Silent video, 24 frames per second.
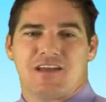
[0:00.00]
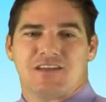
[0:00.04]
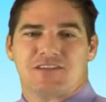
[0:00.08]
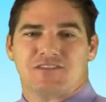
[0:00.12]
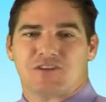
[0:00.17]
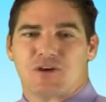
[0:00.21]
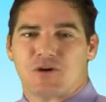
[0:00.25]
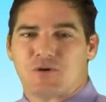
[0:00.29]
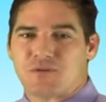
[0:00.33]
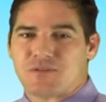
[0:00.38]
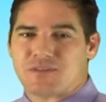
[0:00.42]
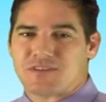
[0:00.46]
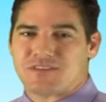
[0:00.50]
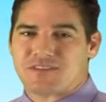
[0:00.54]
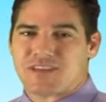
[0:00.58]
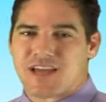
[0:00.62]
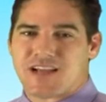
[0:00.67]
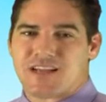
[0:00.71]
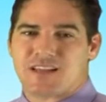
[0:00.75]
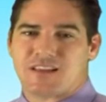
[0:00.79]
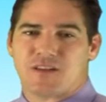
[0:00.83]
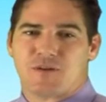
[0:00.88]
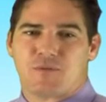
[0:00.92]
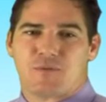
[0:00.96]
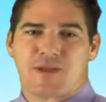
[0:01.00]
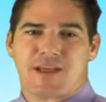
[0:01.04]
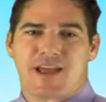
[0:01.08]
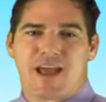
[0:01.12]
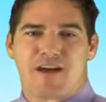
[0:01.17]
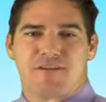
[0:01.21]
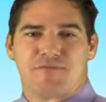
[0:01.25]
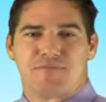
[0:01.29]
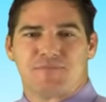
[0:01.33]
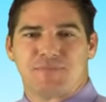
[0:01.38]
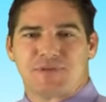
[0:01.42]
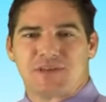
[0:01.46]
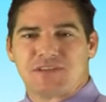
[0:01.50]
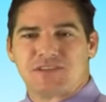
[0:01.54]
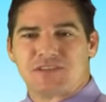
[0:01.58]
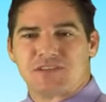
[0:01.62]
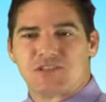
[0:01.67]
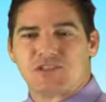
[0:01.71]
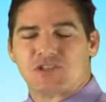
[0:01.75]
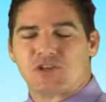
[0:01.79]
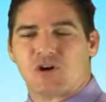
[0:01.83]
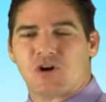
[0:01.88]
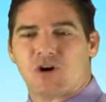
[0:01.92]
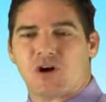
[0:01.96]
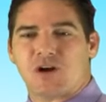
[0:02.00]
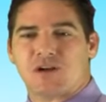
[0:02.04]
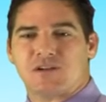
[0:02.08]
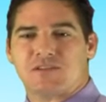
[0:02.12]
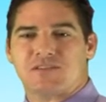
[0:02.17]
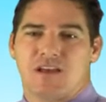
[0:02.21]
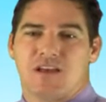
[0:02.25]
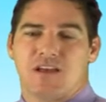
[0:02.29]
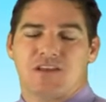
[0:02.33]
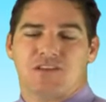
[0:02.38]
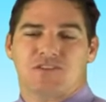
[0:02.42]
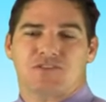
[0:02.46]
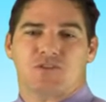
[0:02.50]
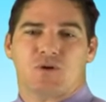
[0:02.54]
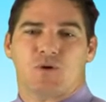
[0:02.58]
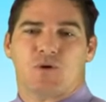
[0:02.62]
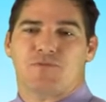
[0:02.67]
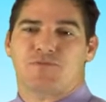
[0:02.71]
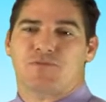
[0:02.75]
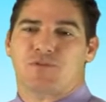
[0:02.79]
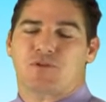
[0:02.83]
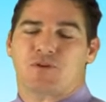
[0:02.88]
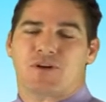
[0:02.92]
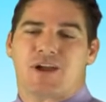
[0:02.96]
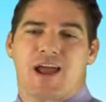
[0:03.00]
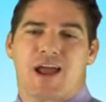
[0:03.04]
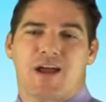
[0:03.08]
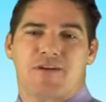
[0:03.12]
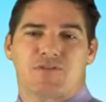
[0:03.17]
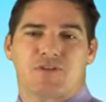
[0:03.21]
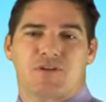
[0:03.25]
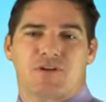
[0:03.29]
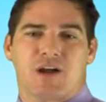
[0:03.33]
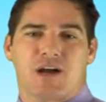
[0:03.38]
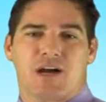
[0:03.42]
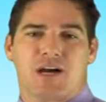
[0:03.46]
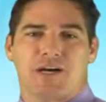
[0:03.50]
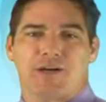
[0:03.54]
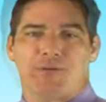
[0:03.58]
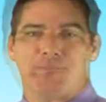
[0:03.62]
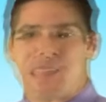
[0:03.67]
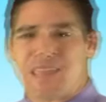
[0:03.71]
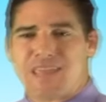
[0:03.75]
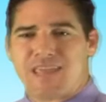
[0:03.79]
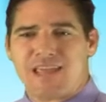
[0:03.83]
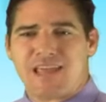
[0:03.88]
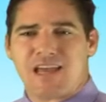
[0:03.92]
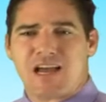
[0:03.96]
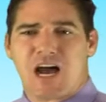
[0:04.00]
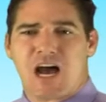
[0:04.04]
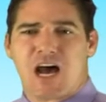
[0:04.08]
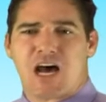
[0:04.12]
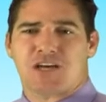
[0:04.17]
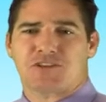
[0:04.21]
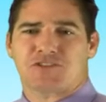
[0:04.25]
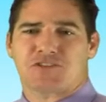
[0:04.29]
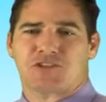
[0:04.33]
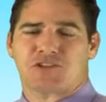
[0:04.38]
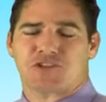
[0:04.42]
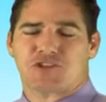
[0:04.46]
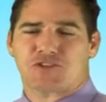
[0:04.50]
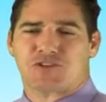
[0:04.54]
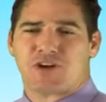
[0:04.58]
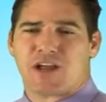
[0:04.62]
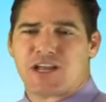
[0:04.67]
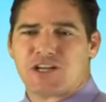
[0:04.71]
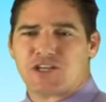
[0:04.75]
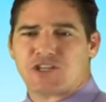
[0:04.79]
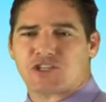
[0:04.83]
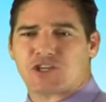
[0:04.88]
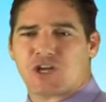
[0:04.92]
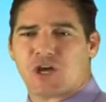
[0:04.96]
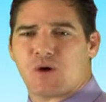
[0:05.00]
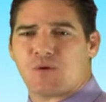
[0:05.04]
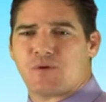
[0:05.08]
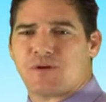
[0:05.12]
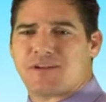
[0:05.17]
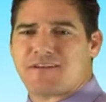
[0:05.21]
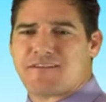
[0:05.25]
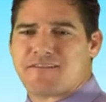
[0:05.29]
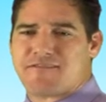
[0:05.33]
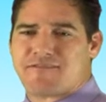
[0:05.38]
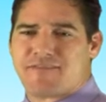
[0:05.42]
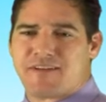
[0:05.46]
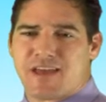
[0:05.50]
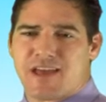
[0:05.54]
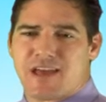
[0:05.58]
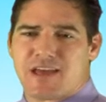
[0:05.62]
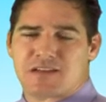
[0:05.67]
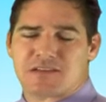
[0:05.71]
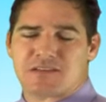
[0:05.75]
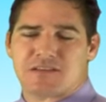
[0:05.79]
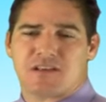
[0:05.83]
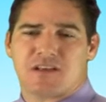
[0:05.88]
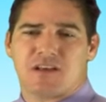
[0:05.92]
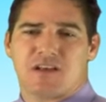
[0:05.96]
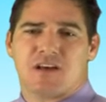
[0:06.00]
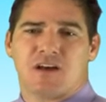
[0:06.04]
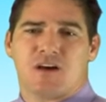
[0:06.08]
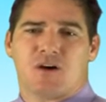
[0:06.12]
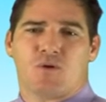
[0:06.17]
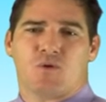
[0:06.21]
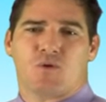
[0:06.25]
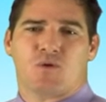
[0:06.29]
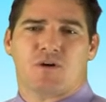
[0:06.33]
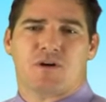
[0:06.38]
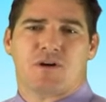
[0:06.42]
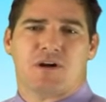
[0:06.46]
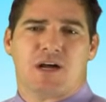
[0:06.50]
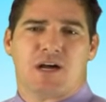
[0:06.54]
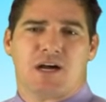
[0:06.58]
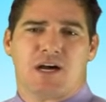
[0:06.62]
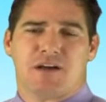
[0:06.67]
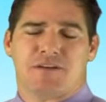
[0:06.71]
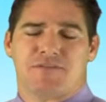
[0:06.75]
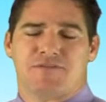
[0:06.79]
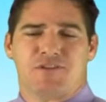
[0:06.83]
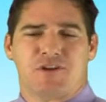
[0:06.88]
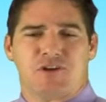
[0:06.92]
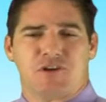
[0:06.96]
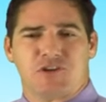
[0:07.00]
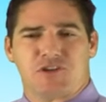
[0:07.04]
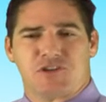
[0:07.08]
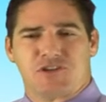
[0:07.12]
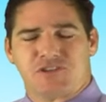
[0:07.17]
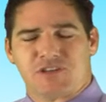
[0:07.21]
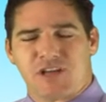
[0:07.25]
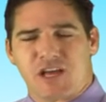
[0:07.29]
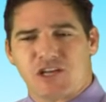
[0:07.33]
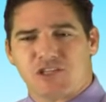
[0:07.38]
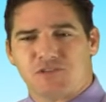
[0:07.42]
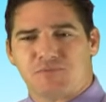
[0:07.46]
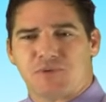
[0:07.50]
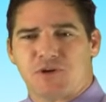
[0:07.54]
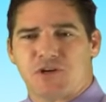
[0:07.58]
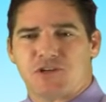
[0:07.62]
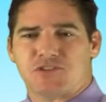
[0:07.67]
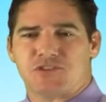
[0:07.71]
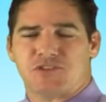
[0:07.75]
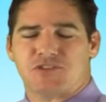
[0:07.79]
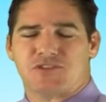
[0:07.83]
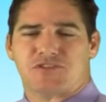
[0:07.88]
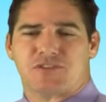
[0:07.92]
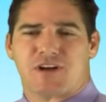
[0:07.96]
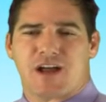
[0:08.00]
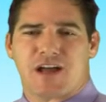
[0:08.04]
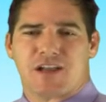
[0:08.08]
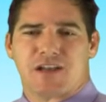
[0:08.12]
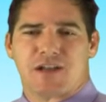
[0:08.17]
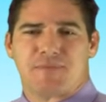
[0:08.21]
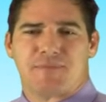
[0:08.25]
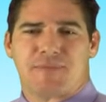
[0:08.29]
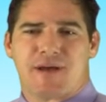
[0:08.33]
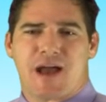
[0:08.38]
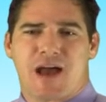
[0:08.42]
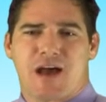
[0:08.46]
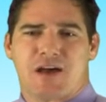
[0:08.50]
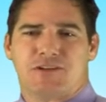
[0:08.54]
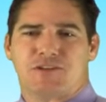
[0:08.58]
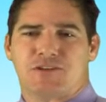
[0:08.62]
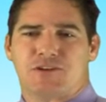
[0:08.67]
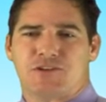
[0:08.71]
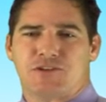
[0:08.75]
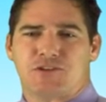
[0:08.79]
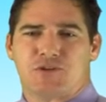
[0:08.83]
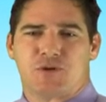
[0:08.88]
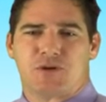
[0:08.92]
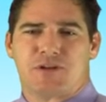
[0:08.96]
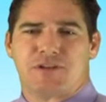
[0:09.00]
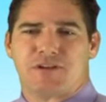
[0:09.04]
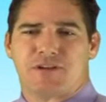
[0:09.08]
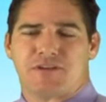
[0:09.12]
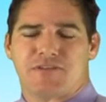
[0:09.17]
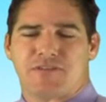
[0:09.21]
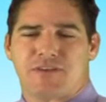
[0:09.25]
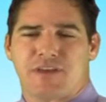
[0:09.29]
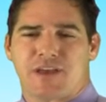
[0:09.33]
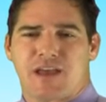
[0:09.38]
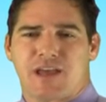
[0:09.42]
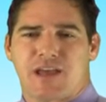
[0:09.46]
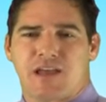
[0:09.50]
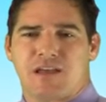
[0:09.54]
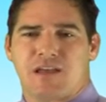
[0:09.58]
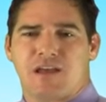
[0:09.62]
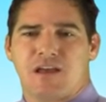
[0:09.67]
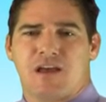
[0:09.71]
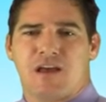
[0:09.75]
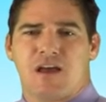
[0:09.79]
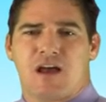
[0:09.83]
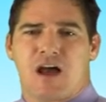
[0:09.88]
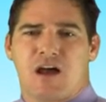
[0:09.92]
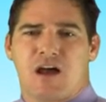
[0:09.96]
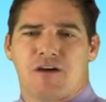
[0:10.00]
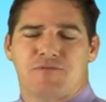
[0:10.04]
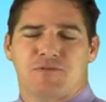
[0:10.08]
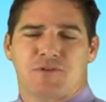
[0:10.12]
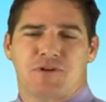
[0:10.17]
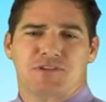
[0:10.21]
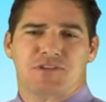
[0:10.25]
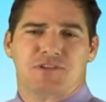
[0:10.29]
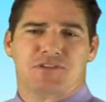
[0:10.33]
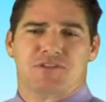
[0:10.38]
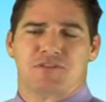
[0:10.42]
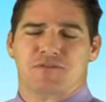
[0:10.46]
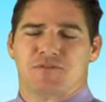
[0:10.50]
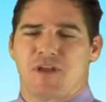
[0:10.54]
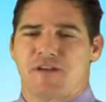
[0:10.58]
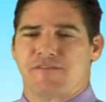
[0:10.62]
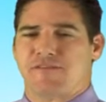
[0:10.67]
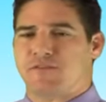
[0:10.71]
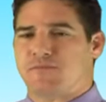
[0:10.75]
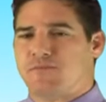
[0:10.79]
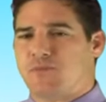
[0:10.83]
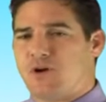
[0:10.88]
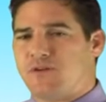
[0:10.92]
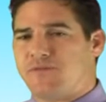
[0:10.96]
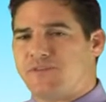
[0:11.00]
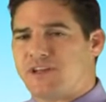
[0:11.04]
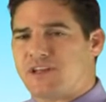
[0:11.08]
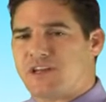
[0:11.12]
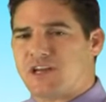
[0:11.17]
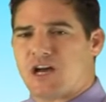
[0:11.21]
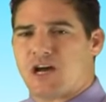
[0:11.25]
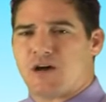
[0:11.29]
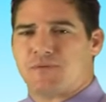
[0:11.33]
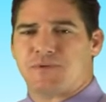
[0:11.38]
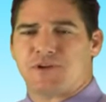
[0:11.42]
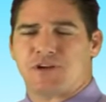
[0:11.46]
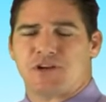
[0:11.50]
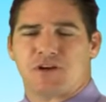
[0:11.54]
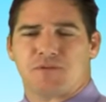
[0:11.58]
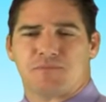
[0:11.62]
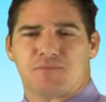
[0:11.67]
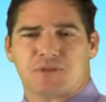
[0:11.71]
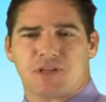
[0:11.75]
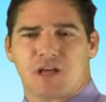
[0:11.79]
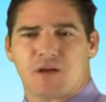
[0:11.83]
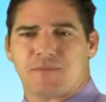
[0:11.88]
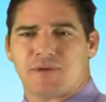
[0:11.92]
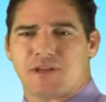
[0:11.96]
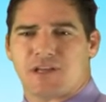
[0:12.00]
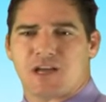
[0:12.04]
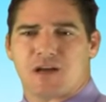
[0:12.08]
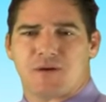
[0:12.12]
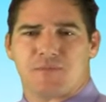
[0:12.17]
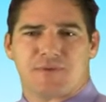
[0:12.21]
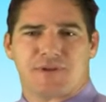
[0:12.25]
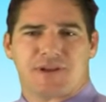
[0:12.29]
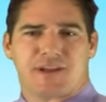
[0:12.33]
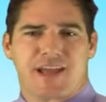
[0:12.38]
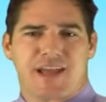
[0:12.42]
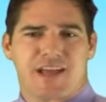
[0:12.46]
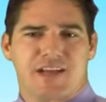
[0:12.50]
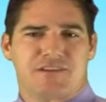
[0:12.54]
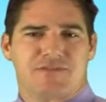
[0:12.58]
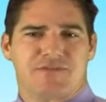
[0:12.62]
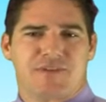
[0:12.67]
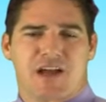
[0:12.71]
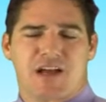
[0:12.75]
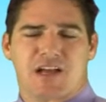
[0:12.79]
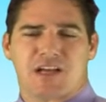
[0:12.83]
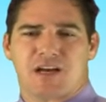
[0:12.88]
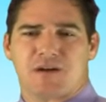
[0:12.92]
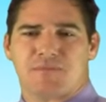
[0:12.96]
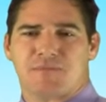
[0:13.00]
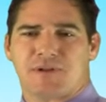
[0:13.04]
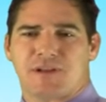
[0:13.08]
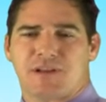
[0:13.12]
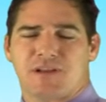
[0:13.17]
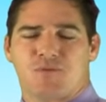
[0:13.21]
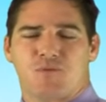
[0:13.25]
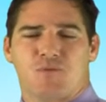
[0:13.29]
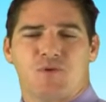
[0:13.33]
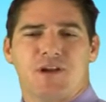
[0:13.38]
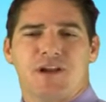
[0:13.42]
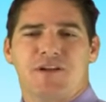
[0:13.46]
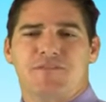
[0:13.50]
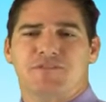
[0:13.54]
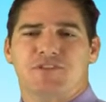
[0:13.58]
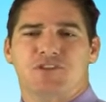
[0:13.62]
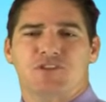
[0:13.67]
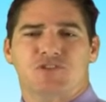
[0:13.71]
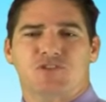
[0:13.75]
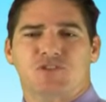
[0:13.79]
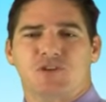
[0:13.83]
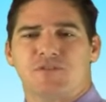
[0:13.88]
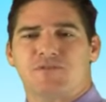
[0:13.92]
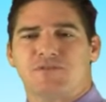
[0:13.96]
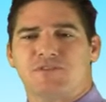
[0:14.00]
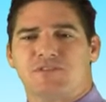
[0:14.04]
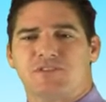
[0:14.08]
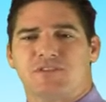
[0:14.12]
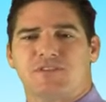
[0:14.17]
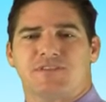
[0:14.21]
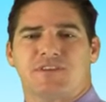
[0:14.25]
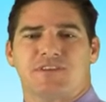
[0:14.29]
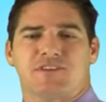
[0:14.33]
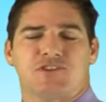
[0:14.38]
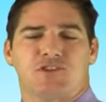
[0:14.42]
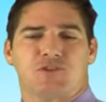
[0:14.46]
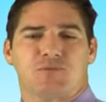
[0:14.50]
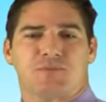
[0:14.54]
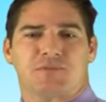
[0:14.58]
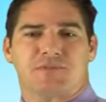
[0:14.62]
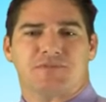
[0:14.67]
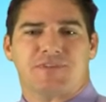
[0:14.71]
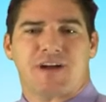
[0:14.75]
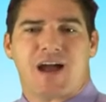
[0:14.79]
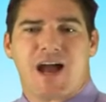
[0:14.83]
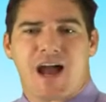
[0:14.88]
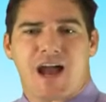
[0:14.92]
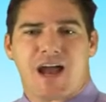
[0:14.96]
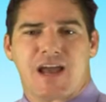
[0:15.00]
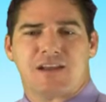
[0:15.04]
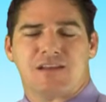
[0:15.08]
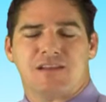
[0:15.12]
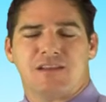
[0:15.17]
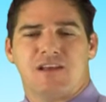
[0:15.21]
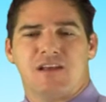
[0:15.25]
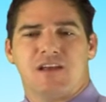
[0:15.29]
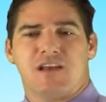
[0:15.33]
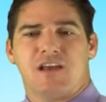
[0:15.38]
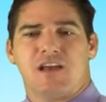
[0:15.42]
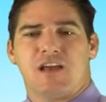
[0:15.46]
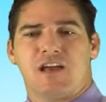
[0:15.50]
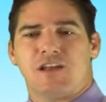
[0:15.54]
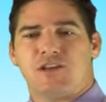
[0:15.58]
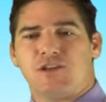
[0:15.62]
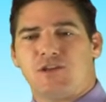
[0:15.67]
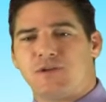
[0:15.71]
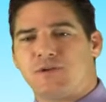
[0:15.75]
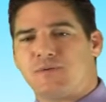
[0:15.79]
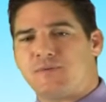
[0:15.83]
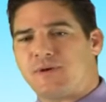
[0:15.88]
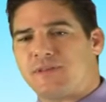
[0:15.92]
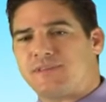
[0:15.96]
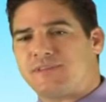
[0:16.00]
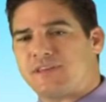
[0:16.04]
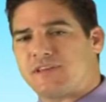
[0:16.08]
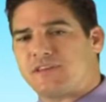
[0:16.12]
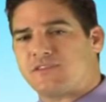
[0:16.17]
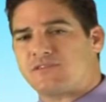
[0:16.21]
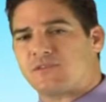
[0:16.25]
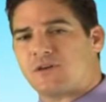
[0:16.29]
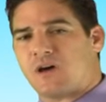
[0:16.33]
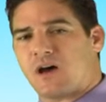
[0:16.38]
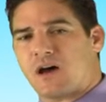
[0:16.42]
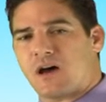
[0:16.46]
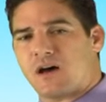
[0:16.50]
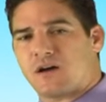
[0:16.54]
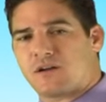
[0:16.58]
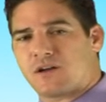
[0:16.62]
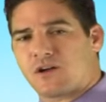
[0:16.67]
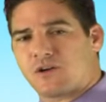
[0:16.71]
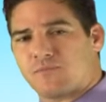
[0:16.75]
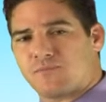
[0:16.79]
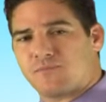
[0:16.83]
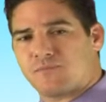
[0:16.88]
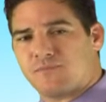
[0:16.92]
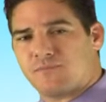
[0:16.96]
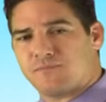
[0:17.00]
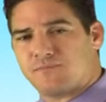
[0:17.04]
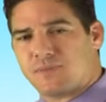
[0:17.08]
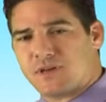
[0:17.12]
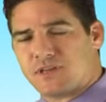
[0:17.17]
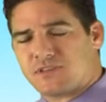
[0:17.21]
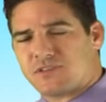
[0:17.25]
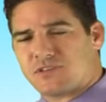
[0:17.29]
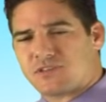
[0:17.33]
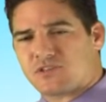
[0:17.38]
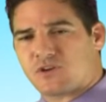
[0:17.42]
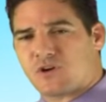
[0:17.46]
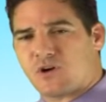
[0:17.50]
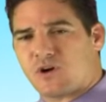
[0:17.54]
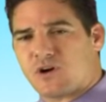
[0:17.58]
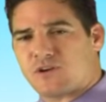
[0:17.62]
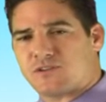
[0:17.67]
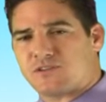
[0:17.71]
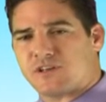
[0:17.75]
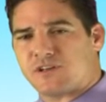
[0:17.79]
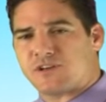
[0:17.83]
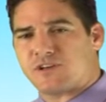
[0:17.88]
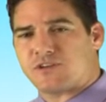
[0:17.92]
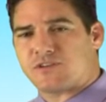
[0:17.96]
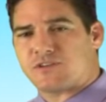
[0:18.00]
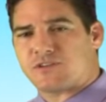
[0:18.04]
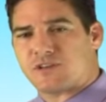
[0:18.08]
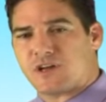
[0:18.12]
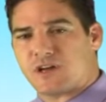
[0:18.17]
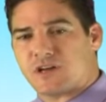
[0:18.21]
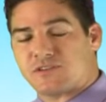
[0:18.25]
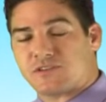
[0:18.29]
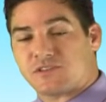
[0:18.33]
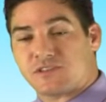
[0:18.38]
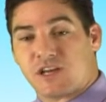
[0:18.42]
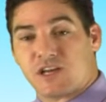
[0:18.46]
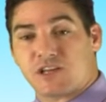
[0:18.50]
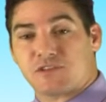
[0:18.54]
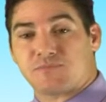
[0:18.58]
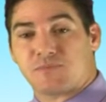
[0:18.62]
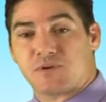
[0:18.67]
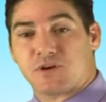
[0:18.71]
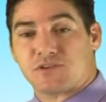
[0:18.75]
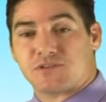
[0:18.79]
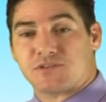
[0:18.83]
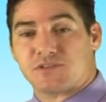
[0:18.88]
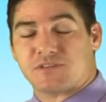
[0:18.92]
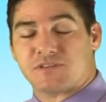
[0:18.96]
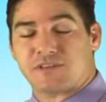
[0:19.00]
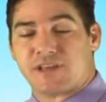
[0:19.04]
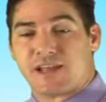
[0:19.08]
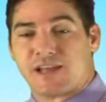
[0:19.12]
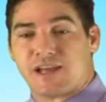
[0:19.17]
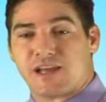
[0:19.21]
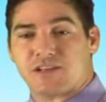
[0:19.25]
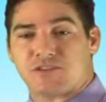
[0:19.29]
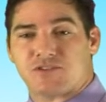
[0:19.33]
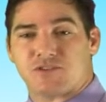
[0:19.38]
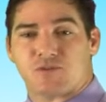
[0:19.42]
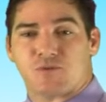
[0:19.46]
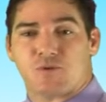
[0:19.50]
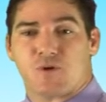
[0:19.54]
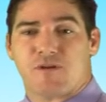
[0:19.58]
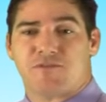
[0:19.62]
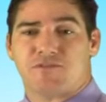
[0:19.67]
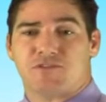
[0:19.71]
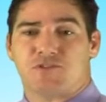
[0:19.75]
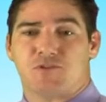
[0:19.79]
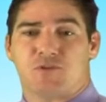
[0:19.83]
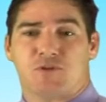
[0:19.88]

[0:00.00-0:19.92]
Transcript: So secondly, we have business cards. So if you're ever a kiosk, a trade show, an event, or if your salespersons are out and about and they're doing their thing, for instance, if you have a moving company or a plumbing company, HVAC company, whatever the services that you provide, and you can put these business cards in your salesperson's hands or whoever's